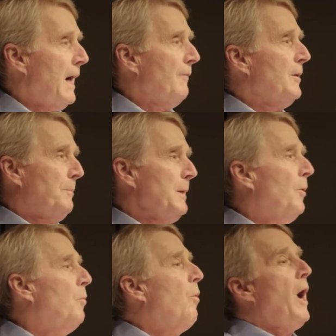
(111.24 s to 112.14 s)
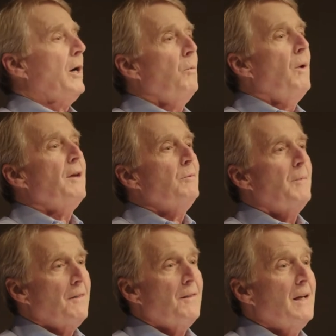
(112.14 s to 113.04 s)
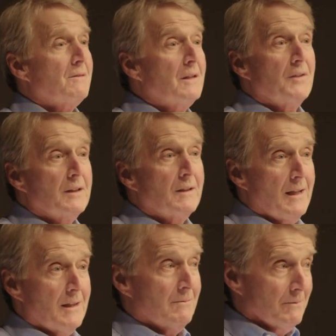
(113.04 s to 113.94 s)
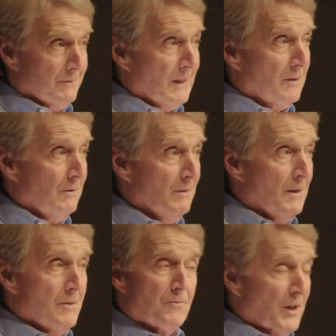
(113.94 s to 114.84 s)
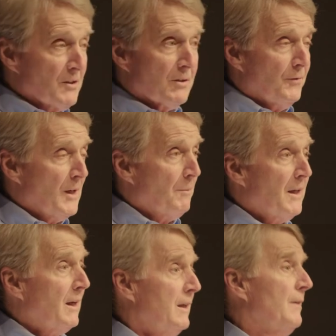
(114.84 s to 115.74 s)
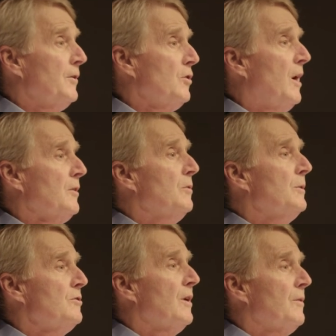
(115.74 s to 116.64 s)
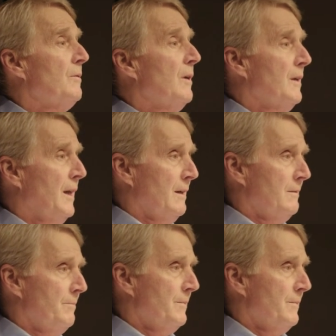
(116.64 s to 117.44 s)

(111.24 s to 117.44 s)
I've had people walk away from my Thanksgiving Day dinner, friends and family, and never talk to each other again.